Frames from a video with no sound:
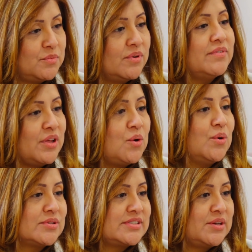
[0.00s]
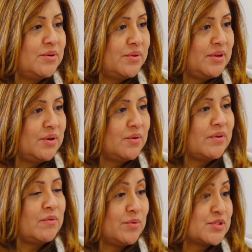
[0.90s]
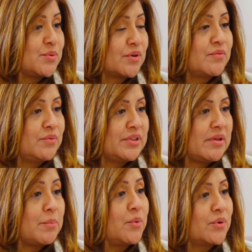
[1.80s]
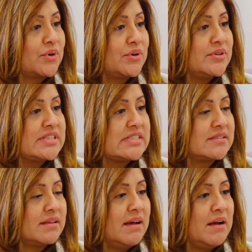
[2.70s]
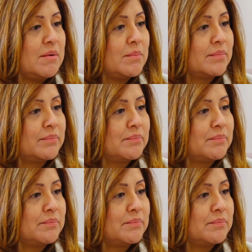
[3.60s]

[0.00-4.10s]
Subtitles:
more of the wholesale. I've always worked with brokers. I'm